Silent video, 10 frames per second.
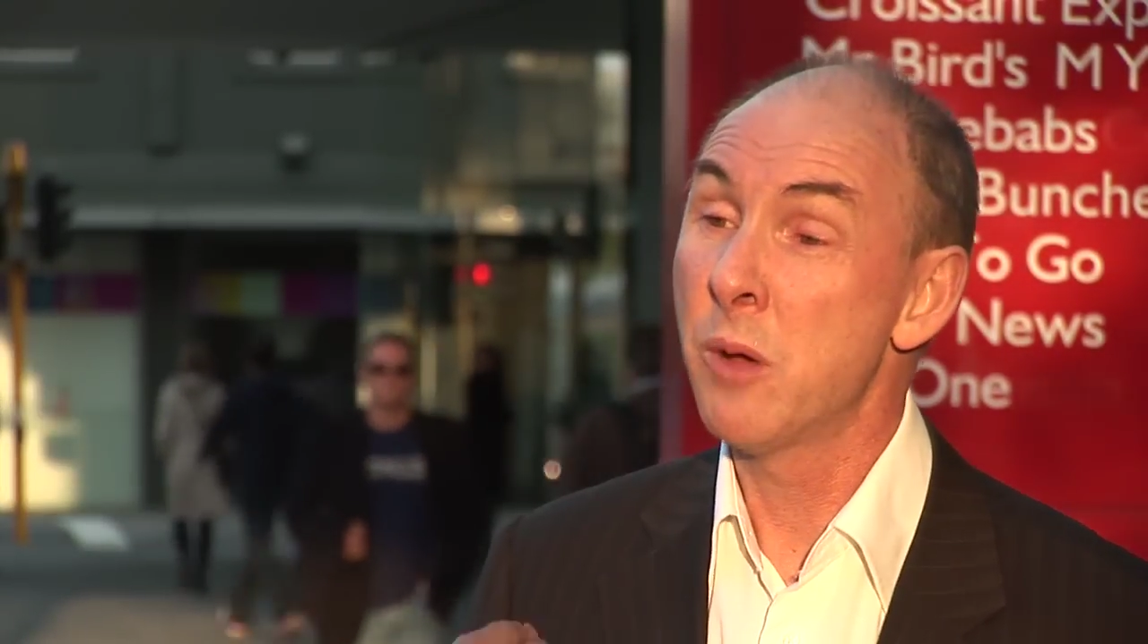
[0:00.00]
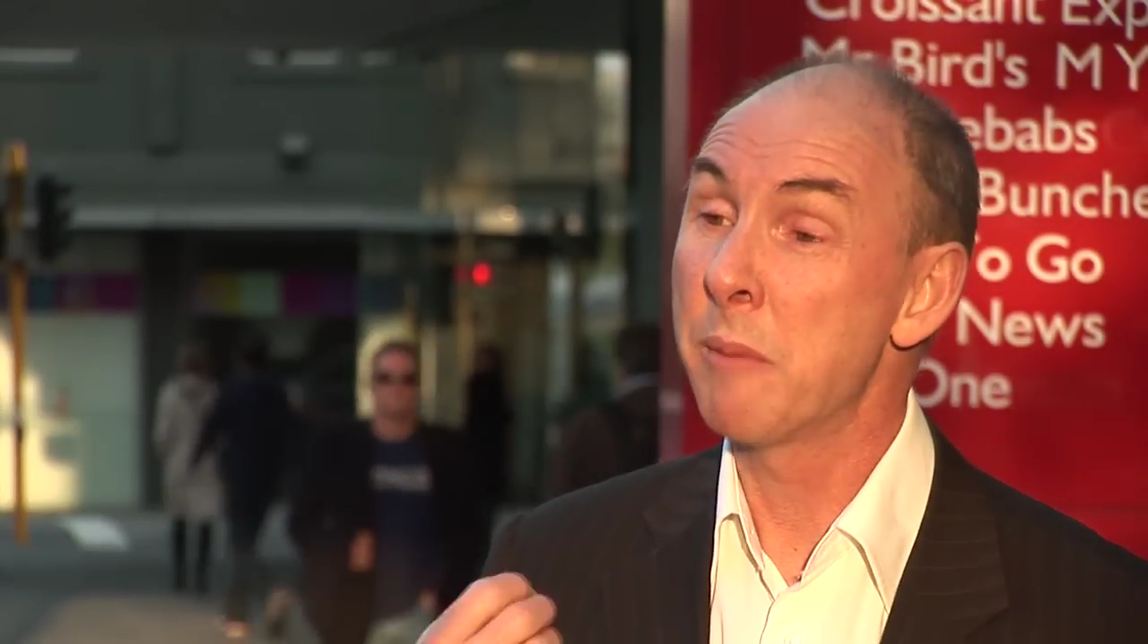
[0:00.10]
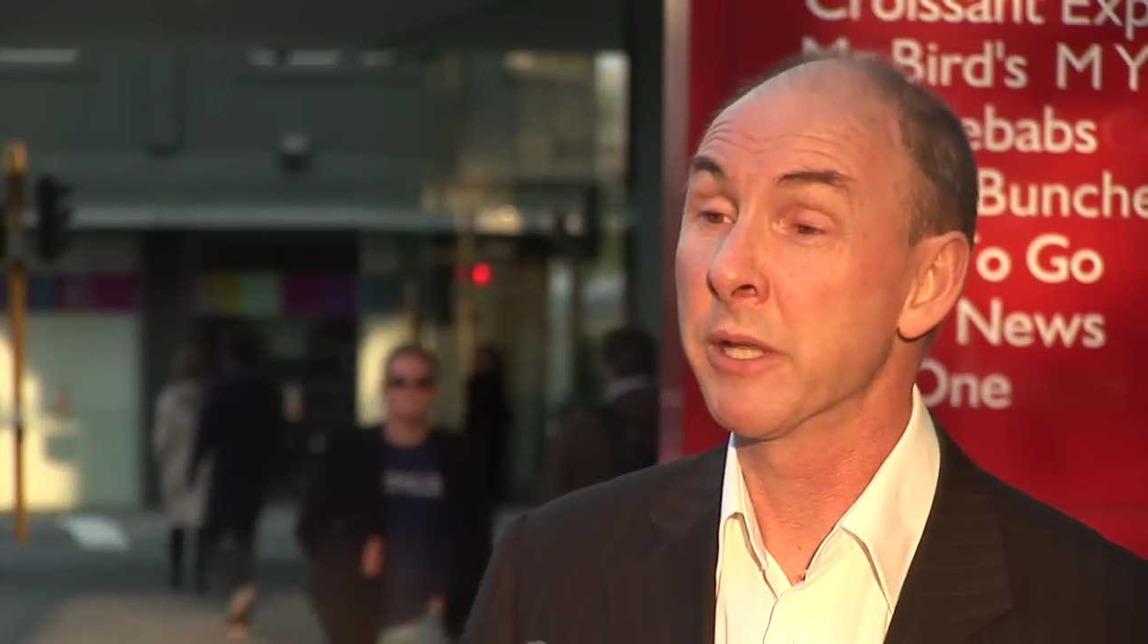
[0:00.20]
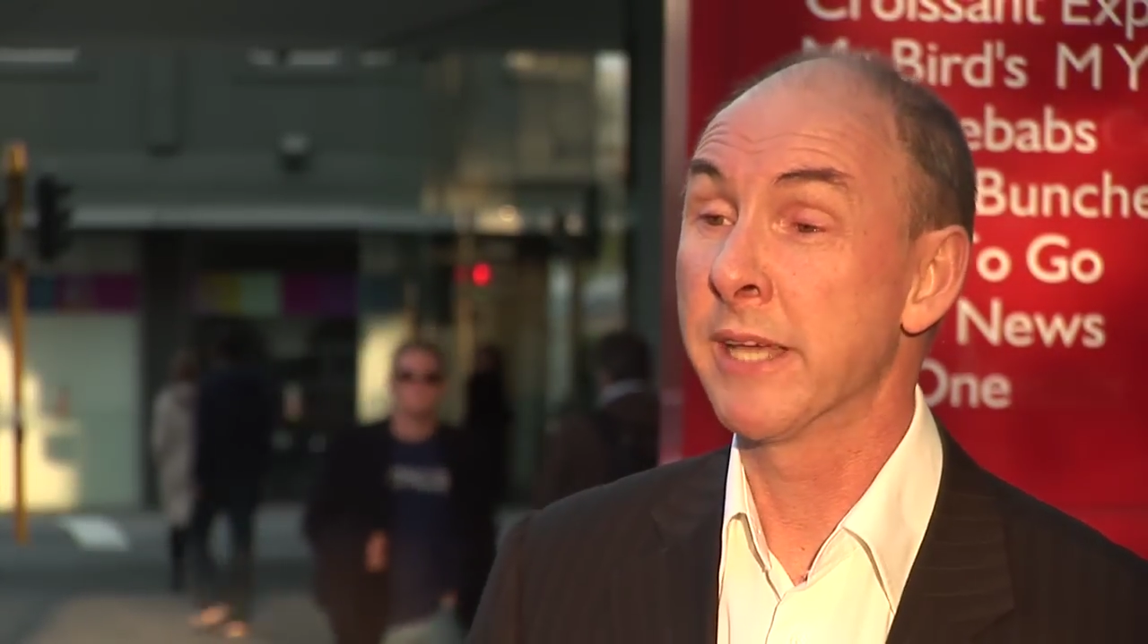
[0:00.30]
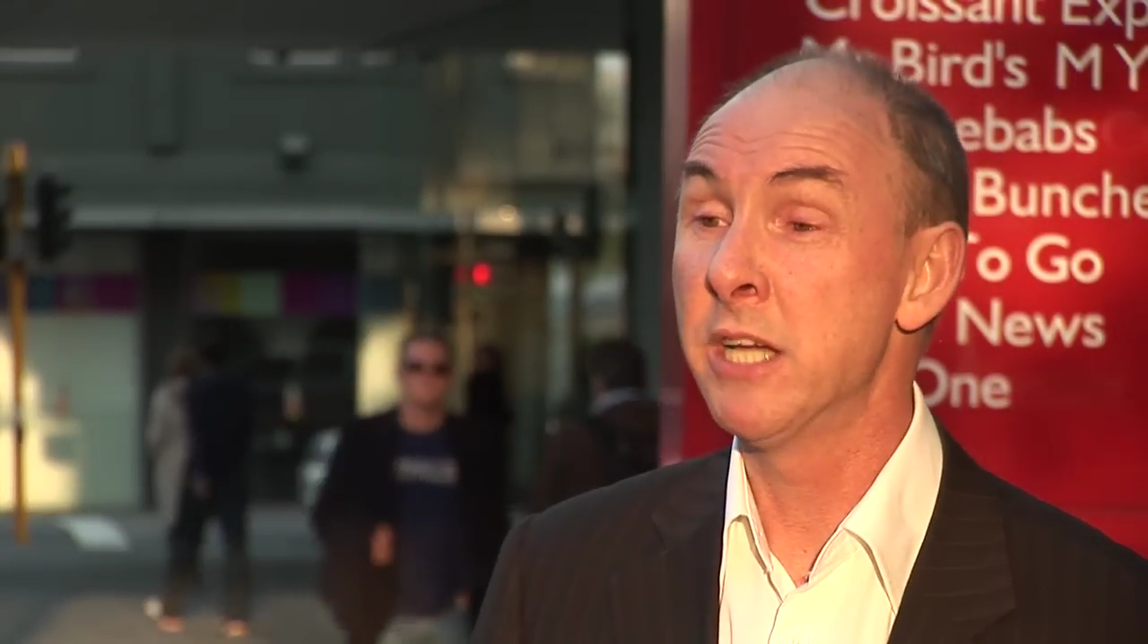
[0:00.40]
new
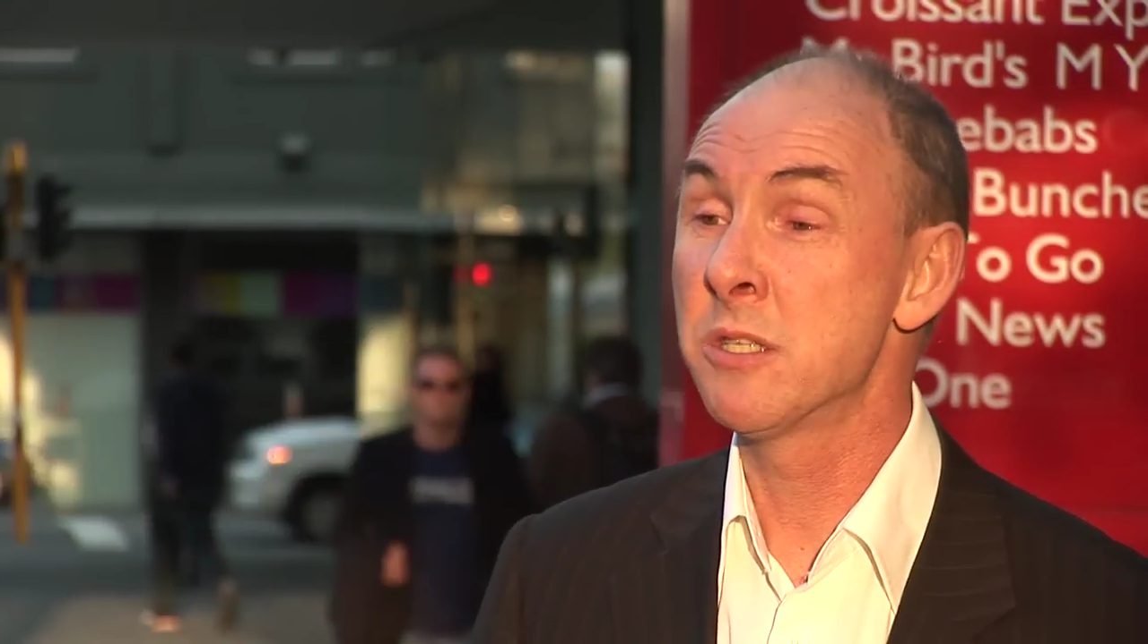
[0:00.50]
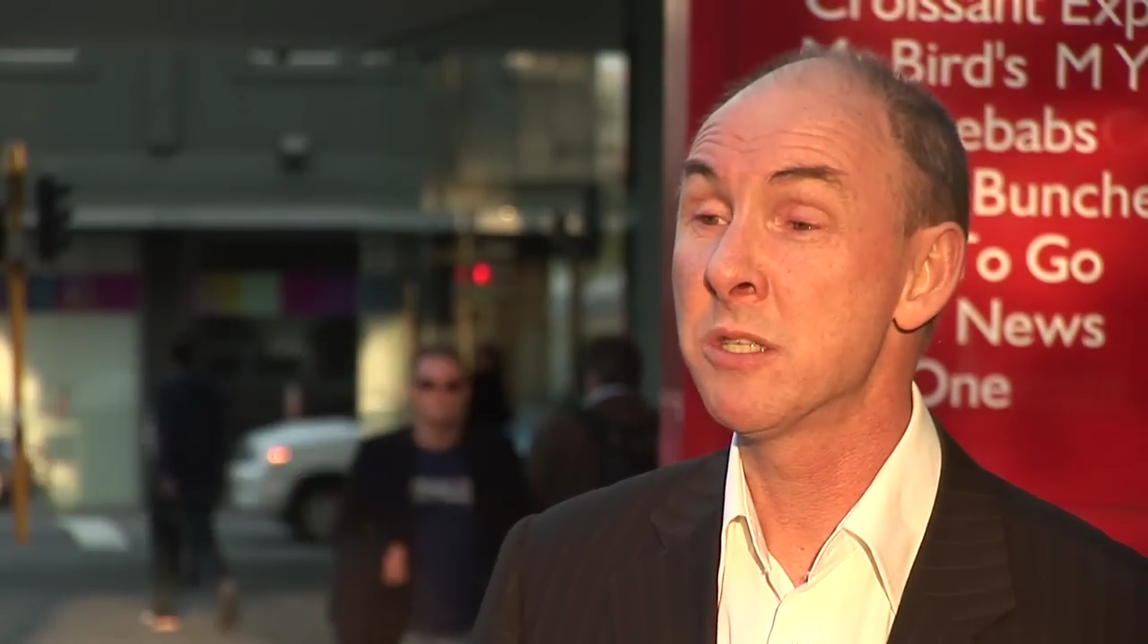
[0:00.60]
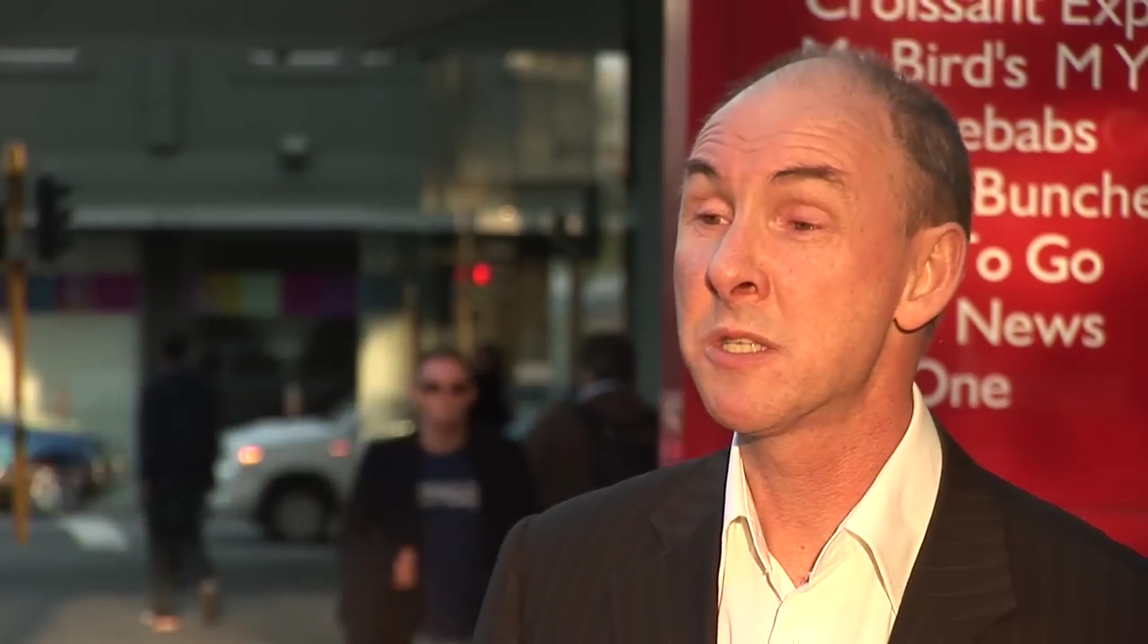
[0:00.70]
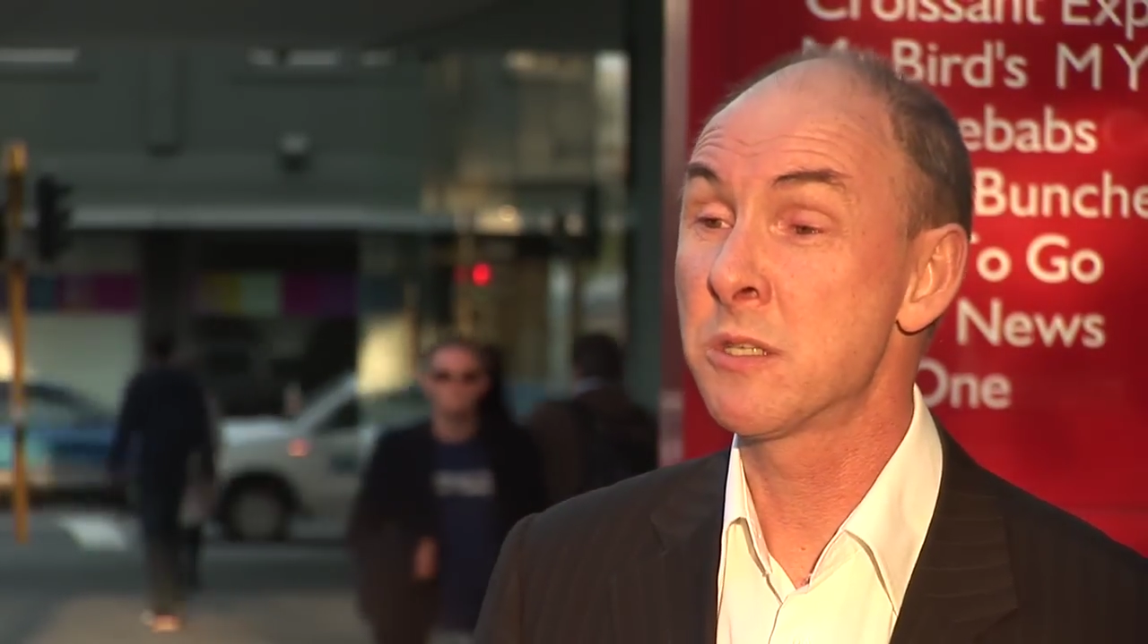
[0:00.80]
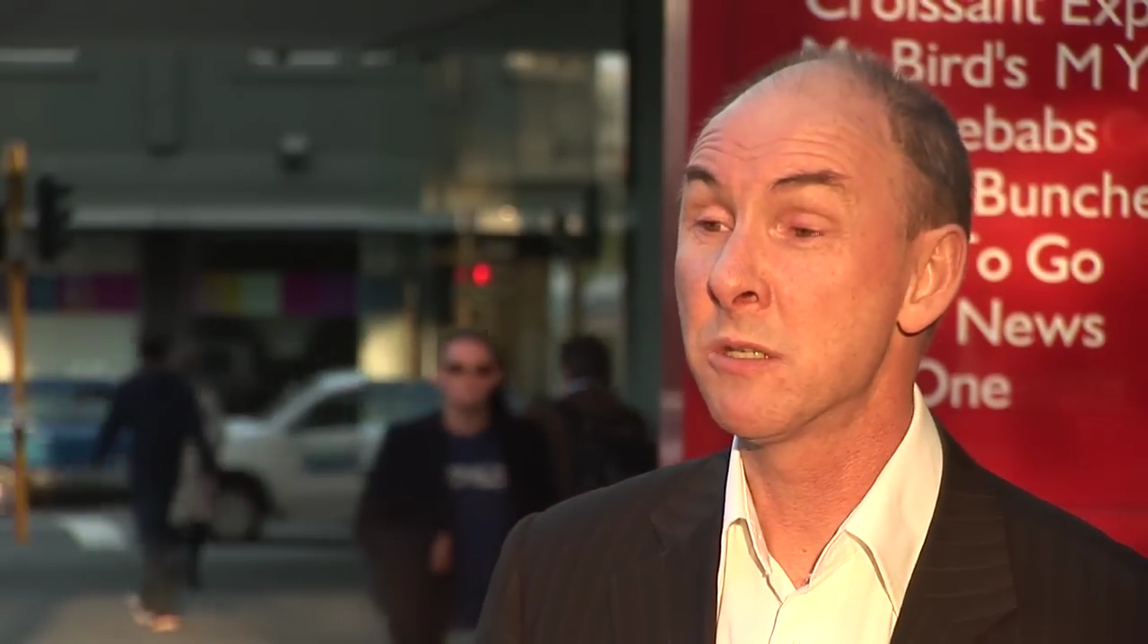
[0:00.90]

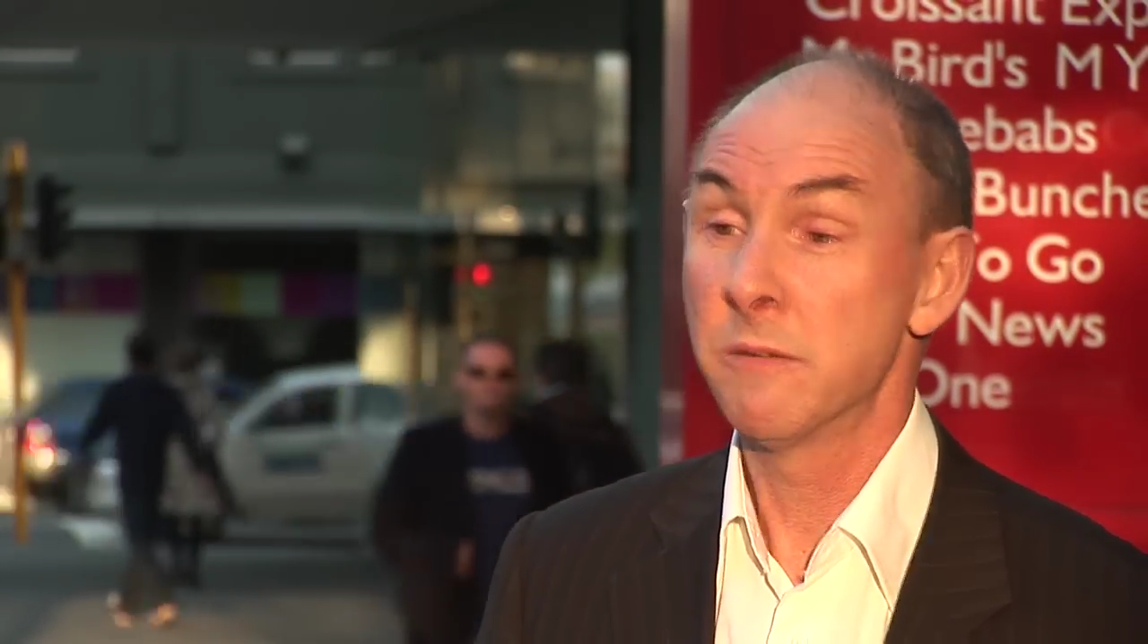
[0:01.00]
applications to